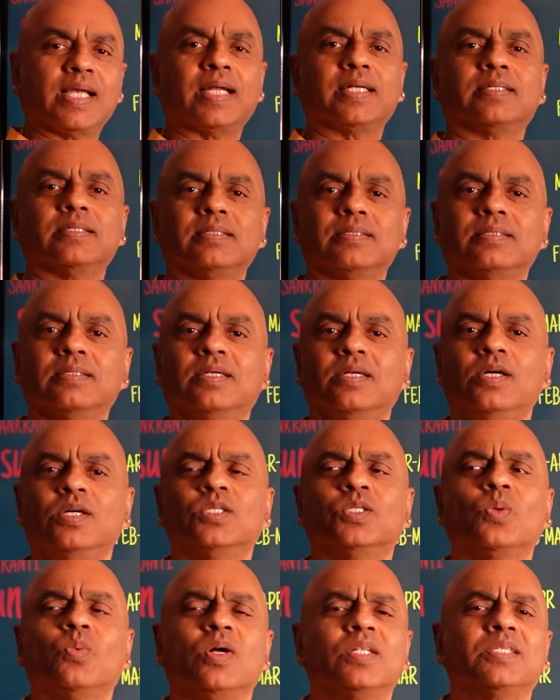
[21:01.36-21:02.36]
Saturn.
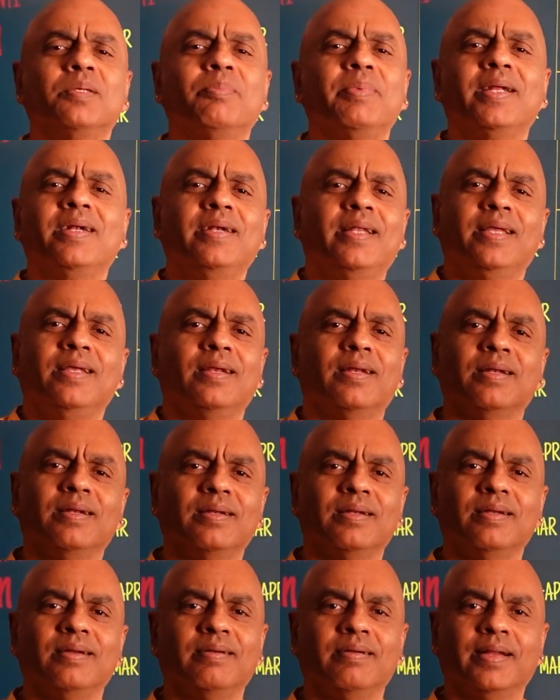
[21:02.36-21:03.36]
So what's the big deal,
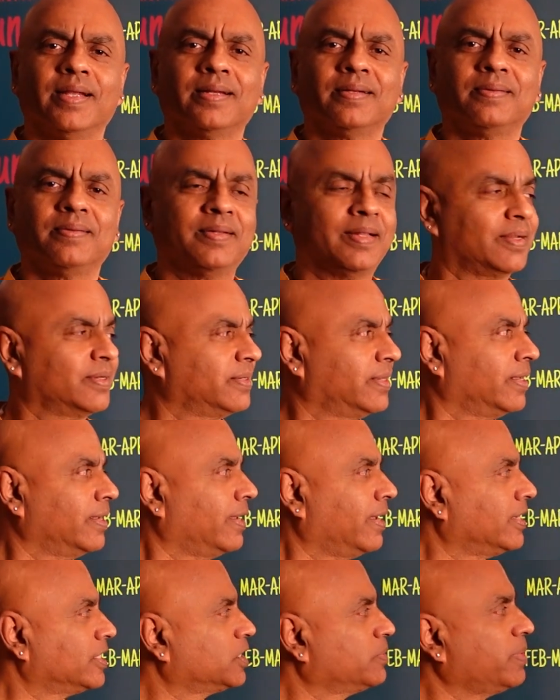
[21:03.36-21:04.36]
right? There, there
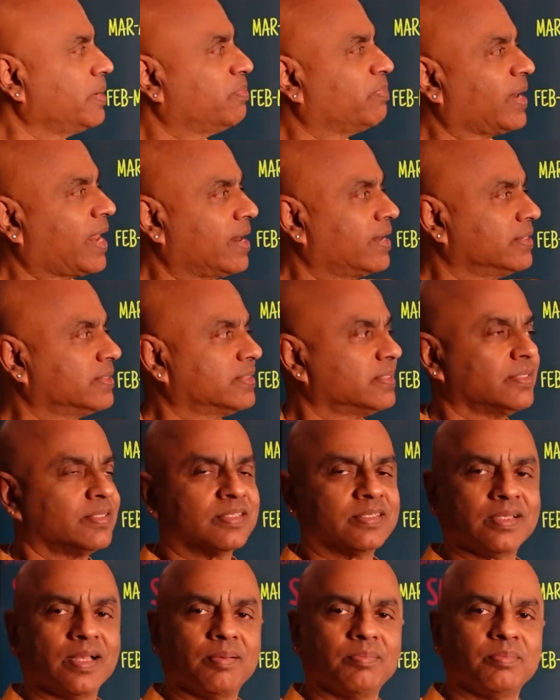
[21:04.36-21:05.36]
has to be planets in
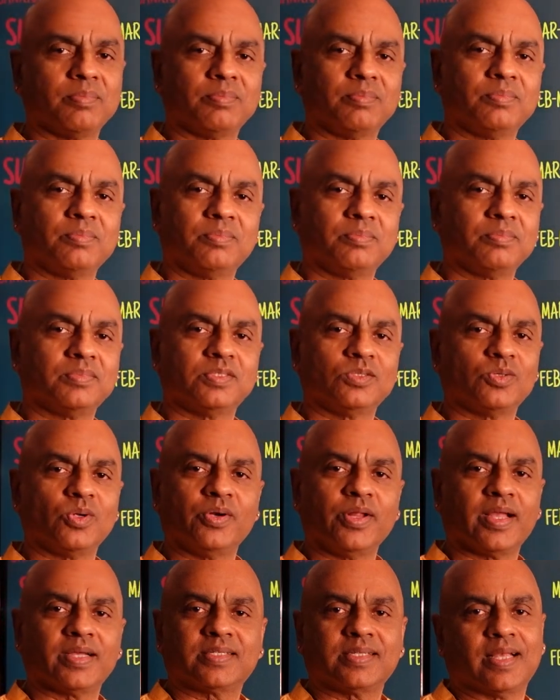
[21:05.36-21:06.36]
some
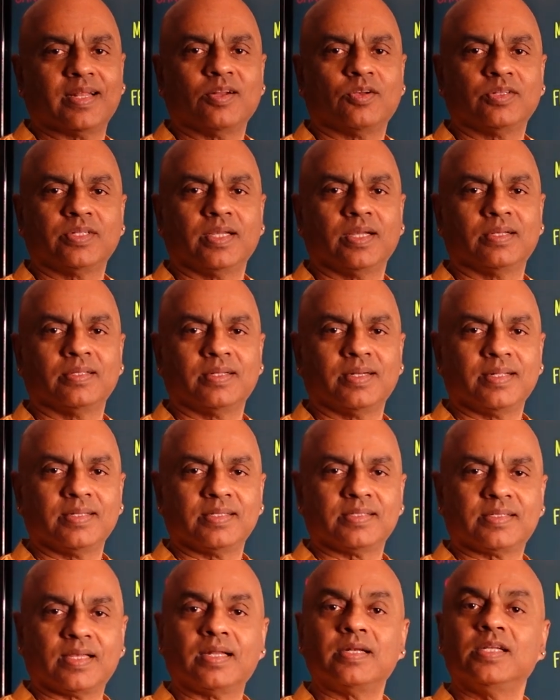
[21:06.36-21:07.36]
zodiac sign or the other, and
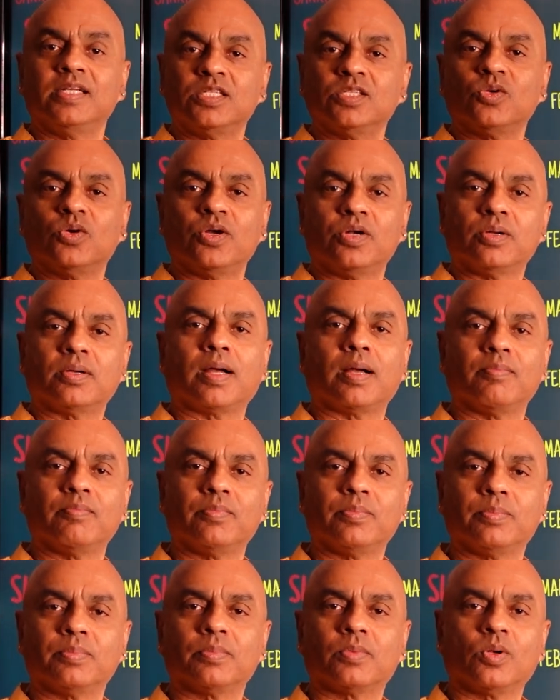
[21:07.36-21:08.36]
the Sun is going to
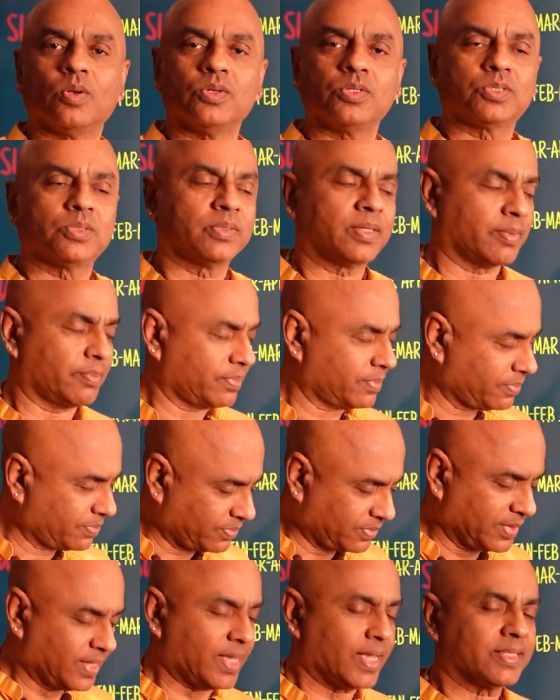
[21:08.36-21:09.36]
come close to them.
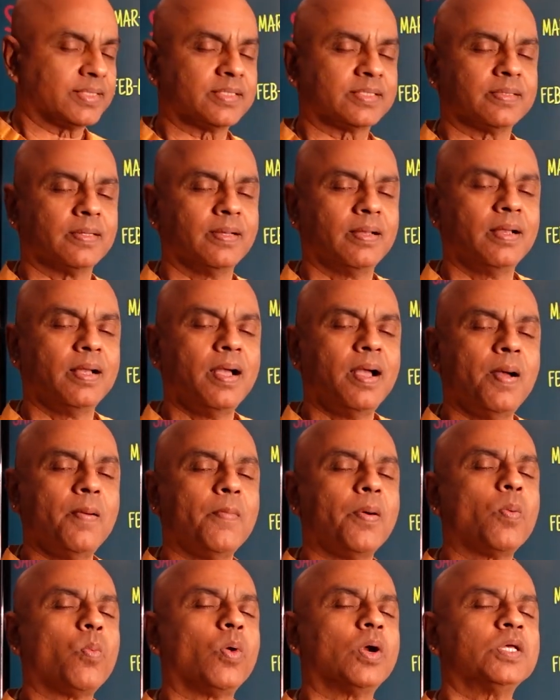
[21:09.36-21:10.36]
Yes.
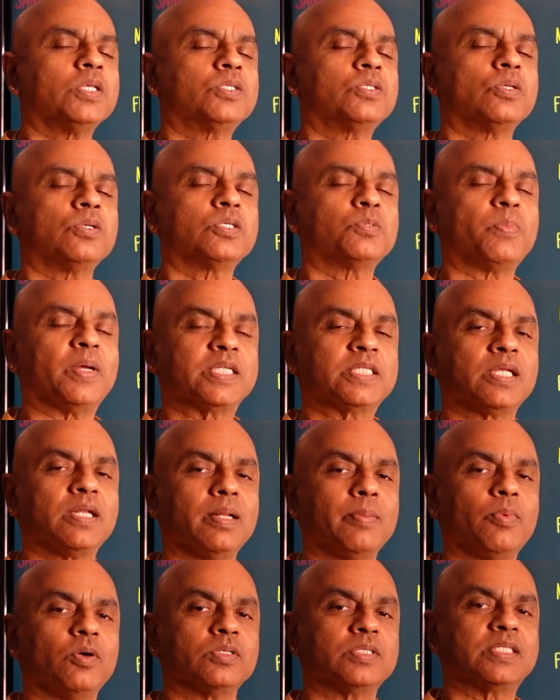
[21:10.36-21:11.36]
But what is so
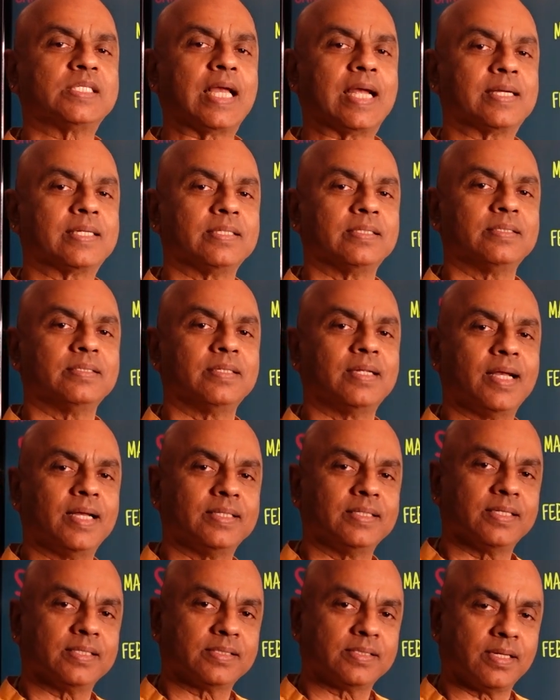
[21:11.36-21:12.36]
special about Saturn
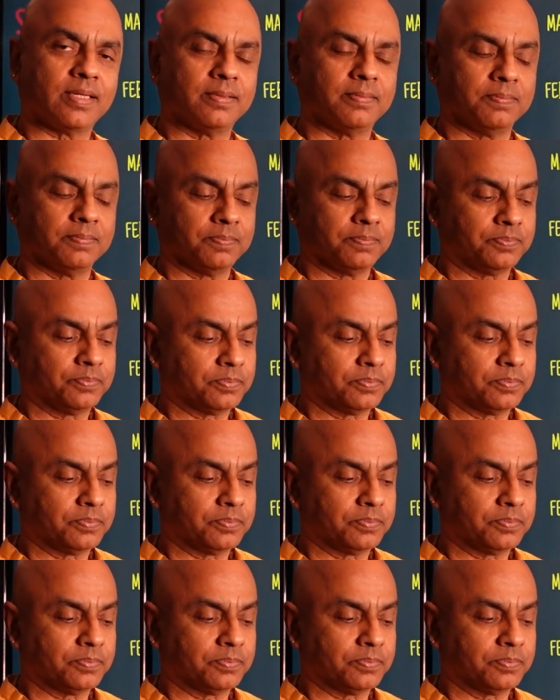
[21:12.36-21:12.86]
and the Sun?